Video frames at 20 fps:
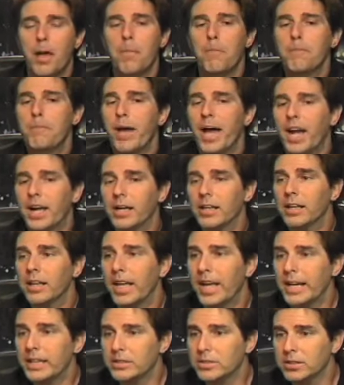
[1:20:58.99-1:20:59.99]
Peck
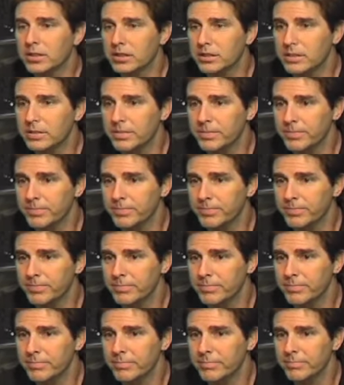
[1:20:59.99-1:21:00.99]
less,
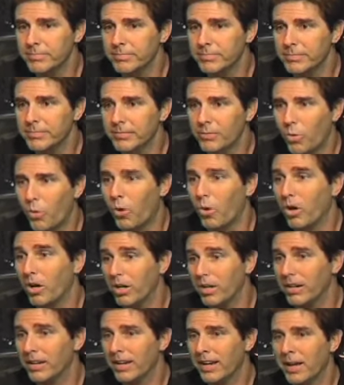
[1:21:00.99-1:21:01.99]

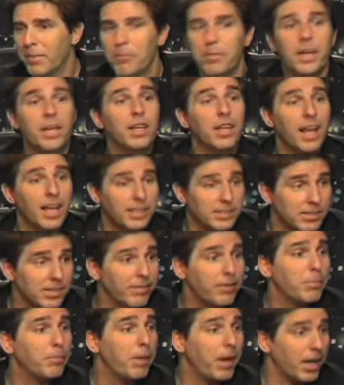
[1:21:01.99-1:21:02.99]
or be less of
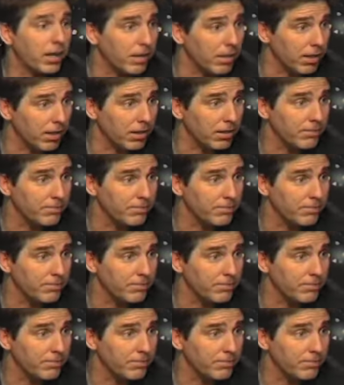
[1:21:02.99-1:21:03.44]
a pecker.